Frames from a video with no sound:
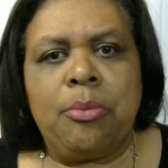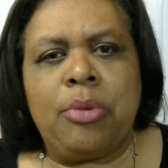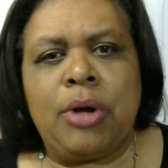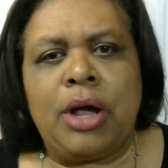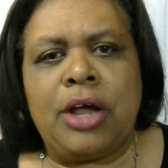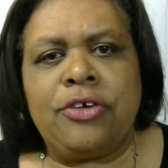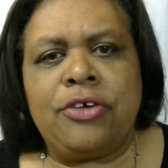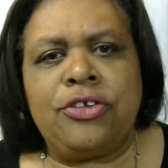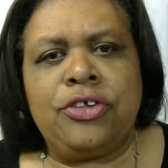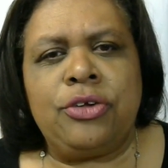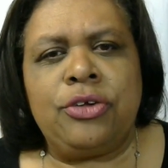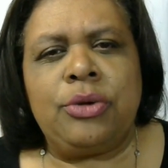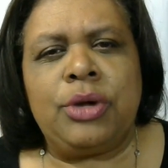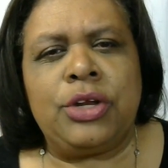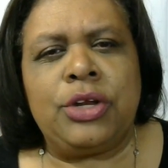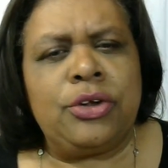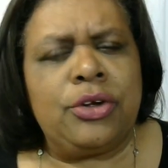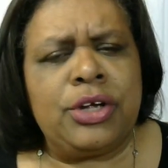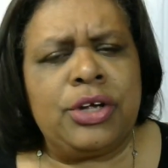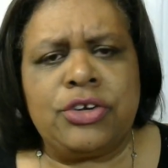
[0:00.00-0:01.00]
brought to you,
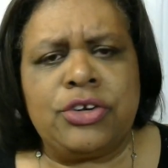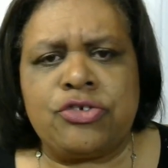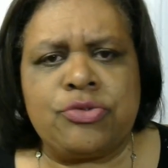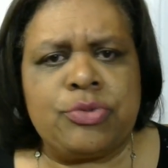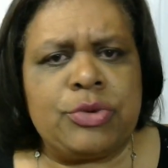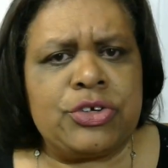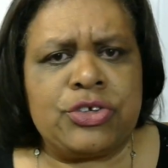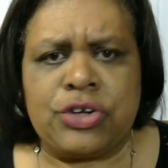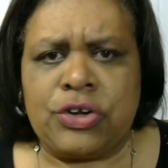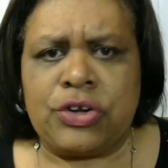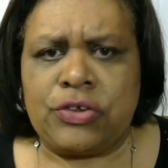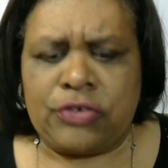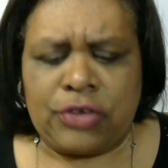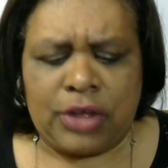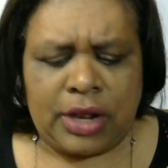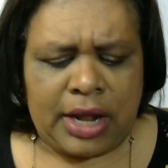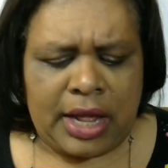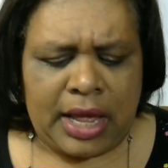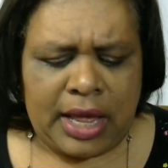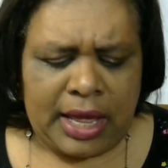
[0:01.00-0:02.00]
and your intuition is
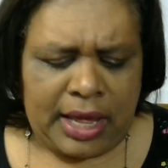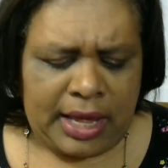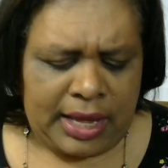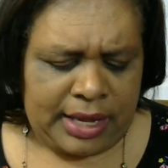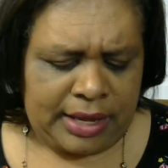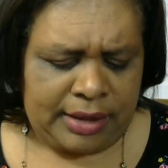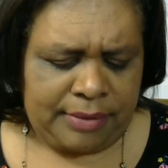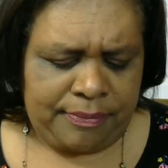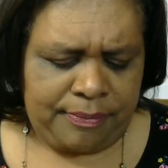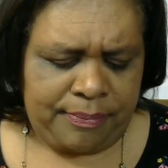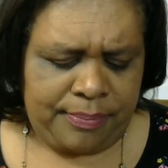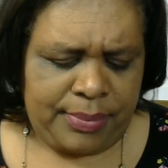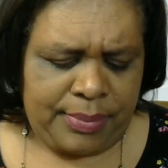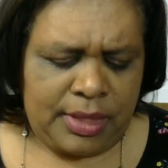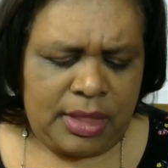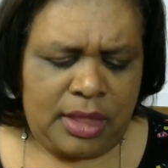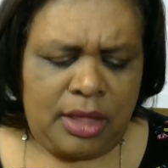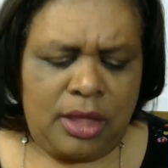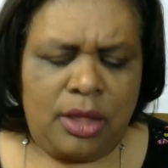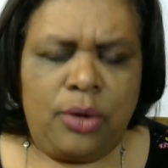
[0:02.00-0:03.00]
on high.
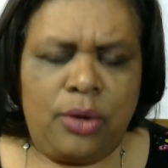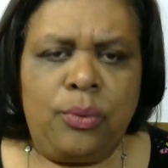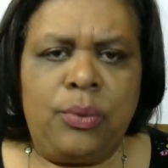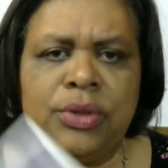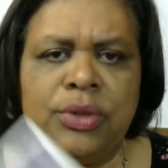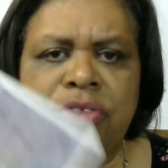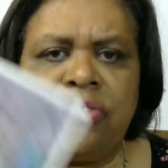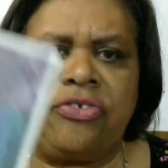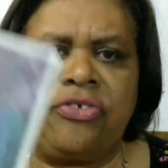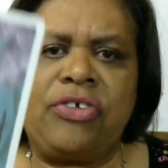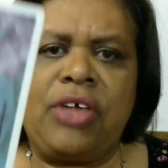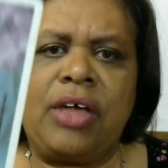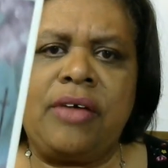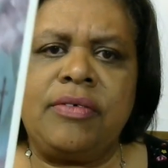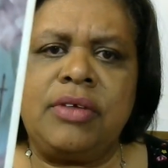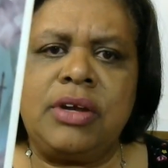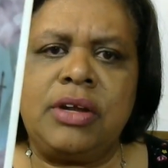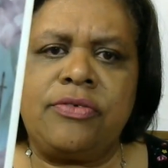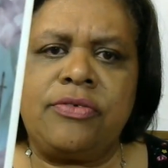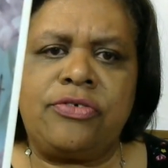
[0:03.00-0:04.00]
With the
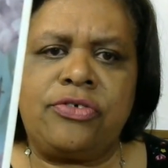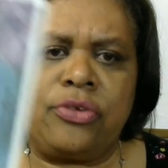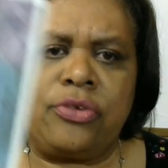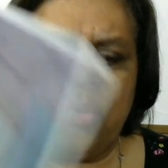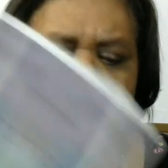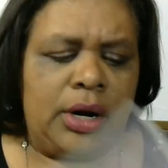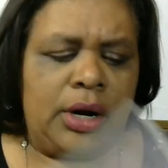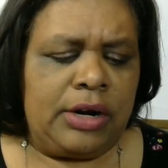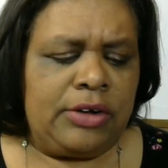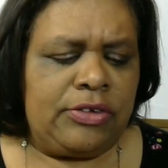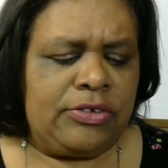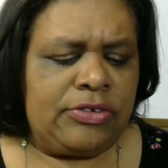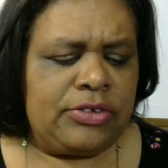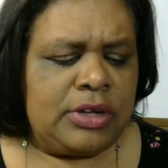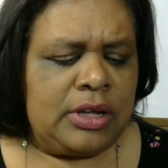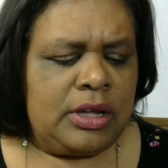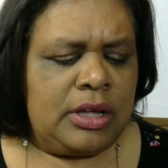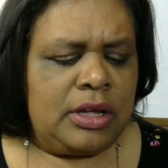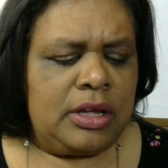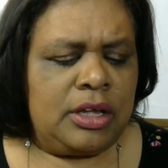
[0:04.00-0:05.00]
Seven of Swords,
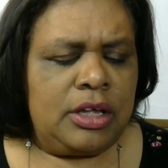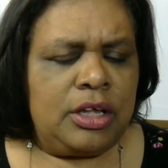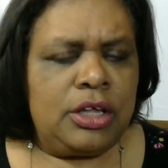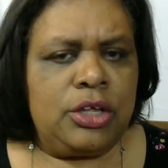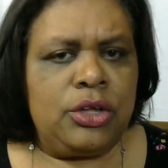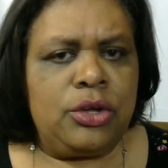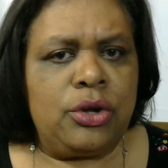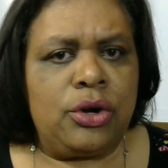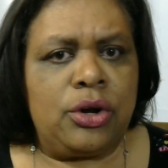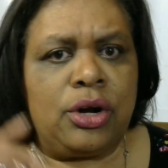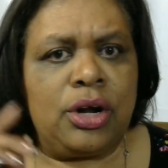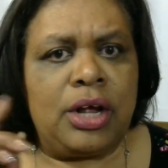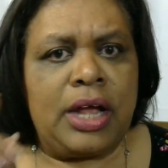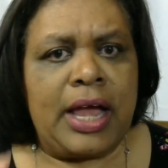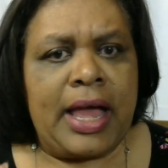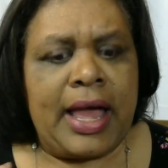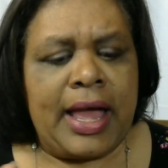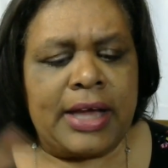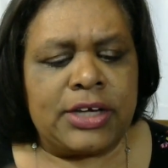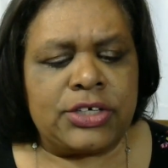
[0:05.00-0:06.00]
you're
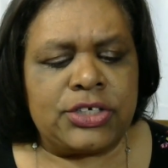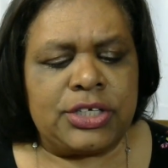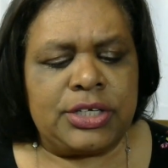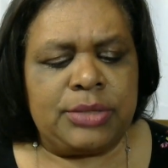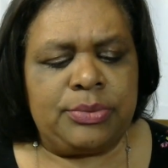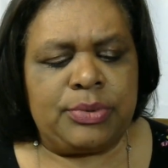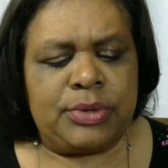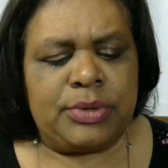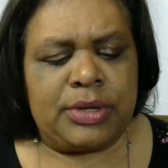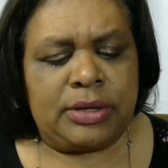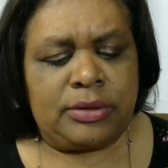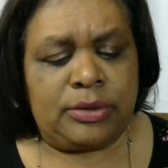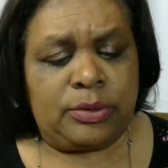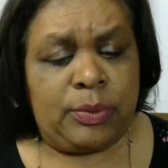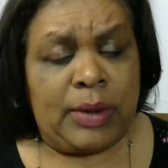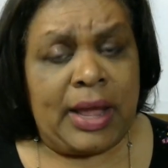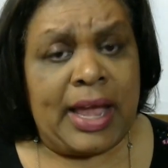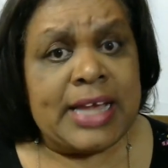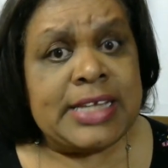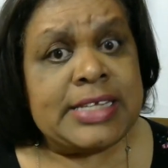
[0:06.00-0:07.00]
actually, the
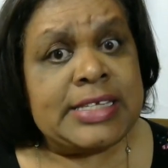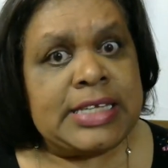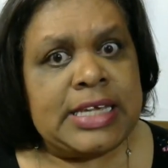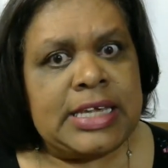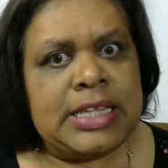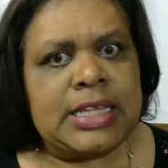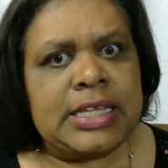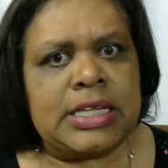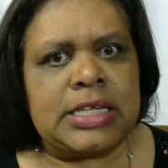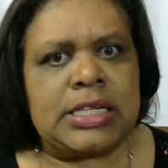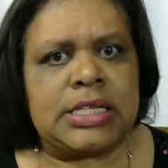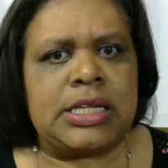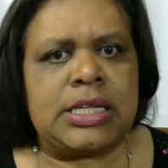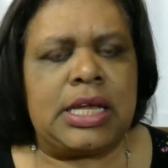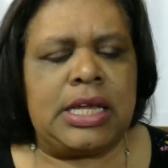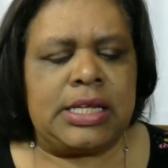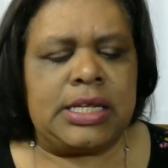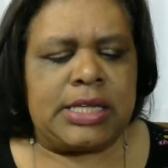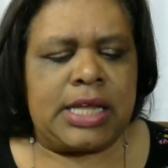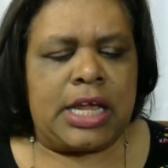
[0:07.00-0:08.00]
way I see this
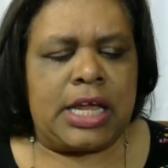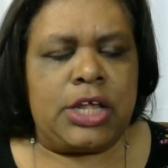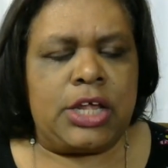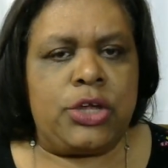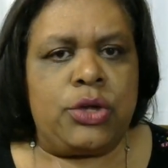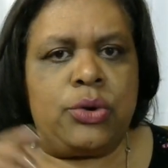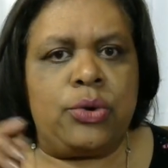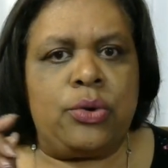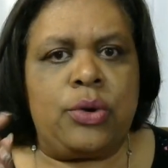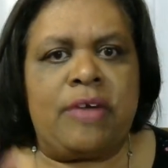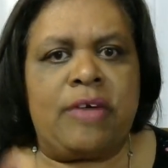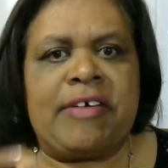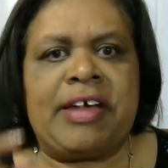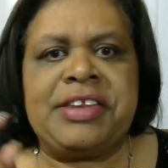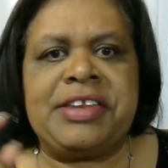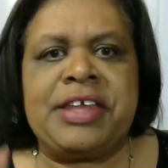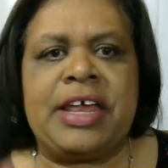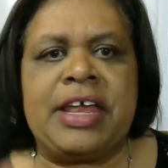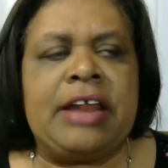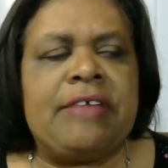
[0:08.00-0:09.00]
is that you have
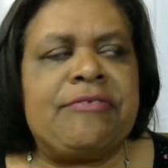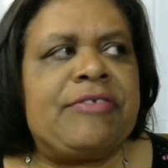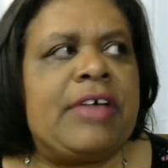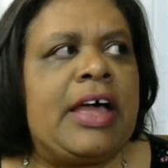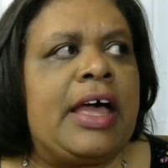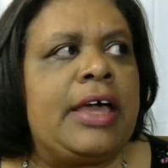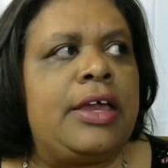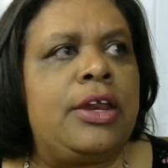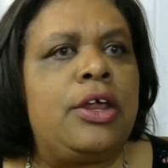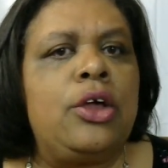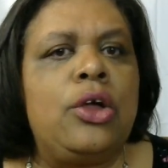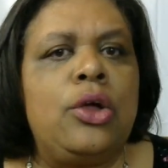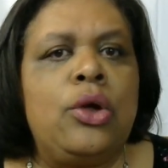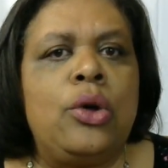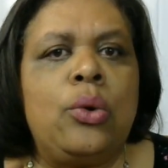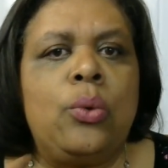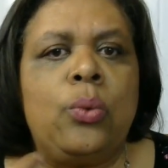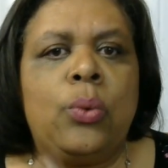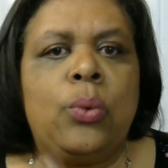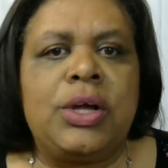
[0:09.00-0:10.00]
identified
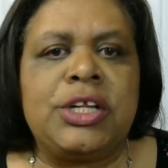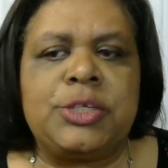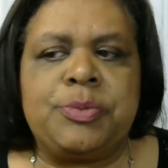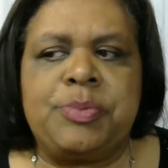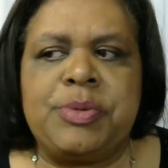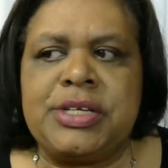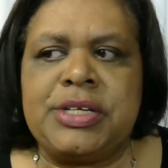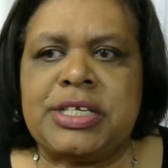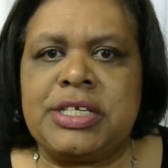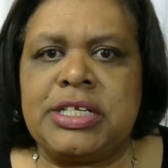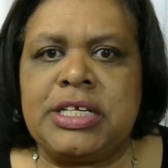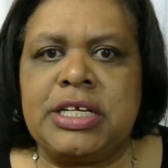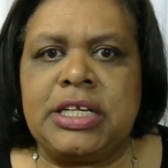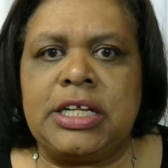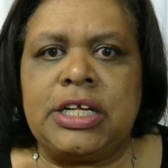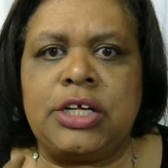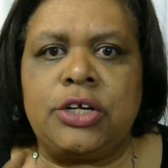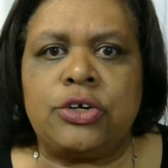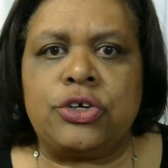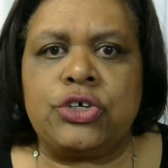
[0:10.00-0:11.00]
what's been
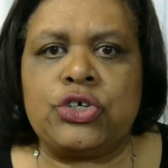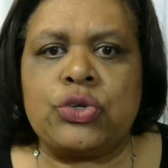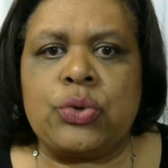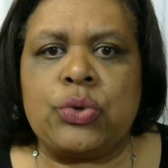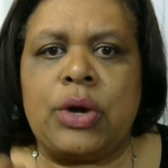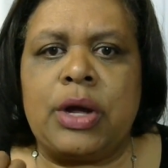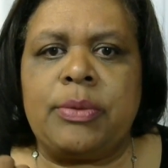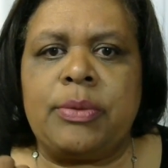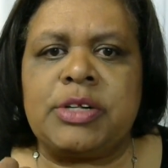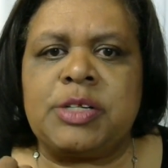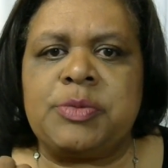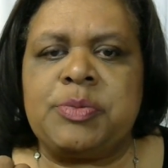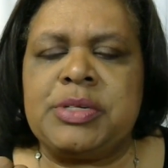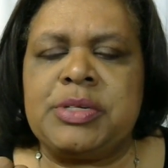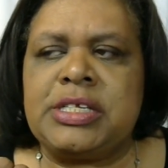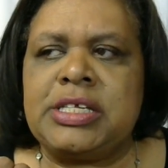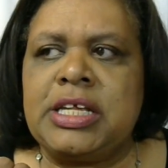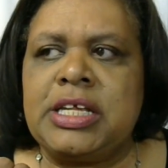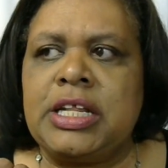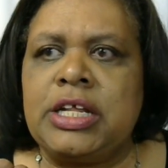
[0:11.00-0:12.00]
stealing your joy, what's been
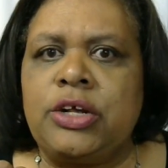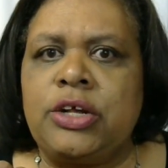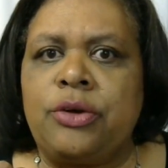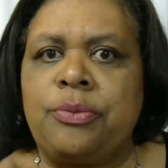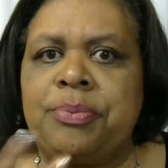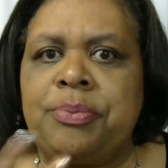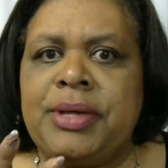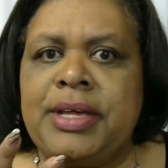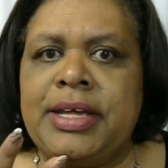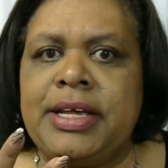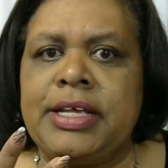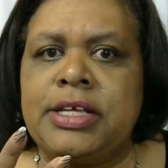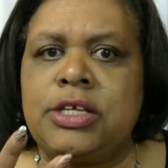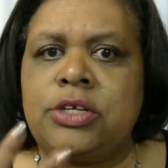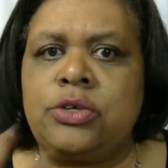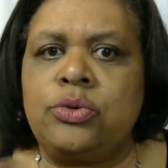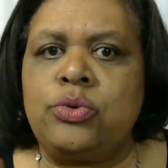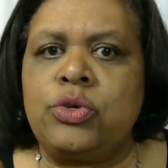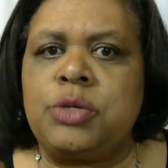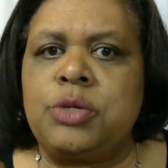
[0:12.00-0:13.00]
stealing your peace,
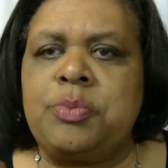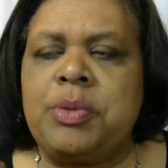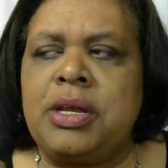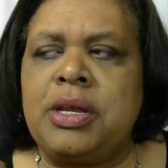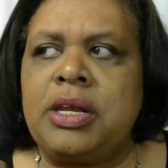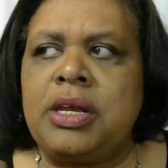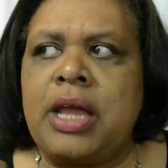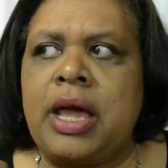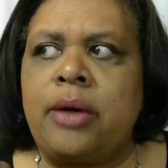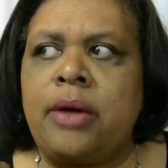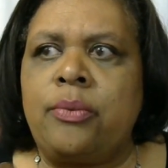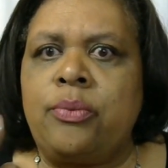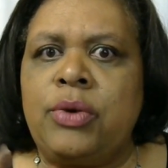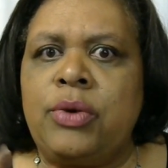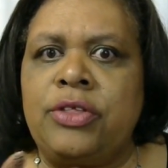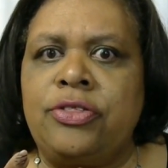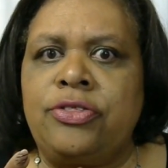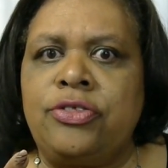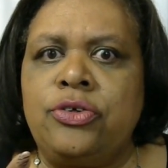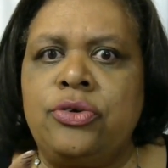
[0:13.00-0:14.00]
who's been not
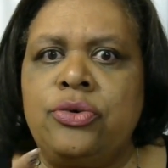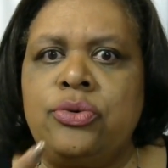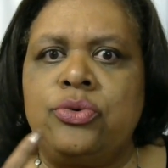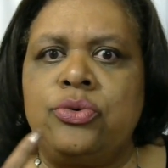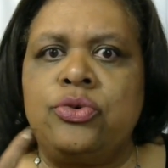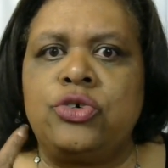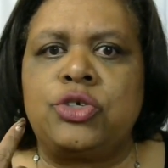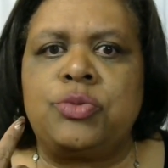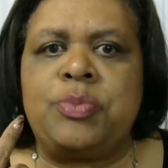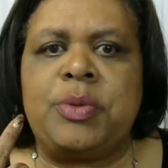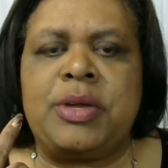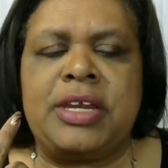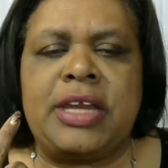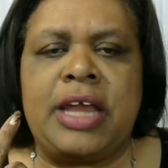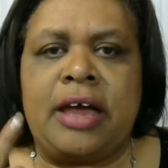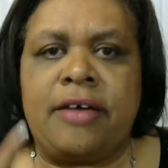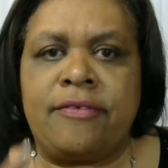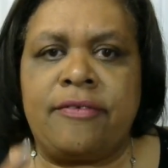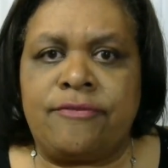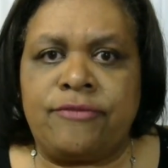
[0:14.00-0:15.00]
with you, who's been
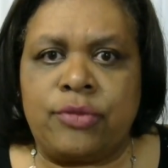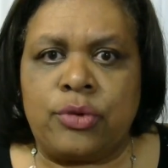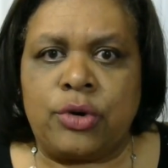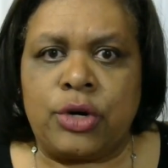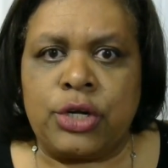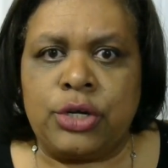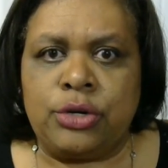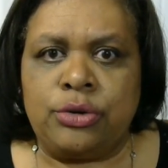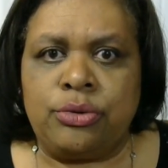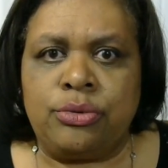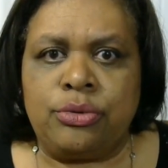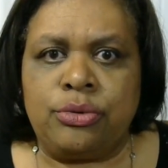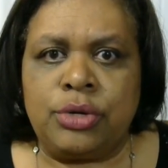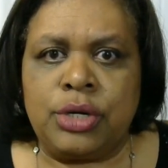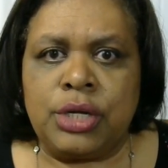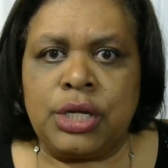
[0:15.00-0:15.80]
not for you.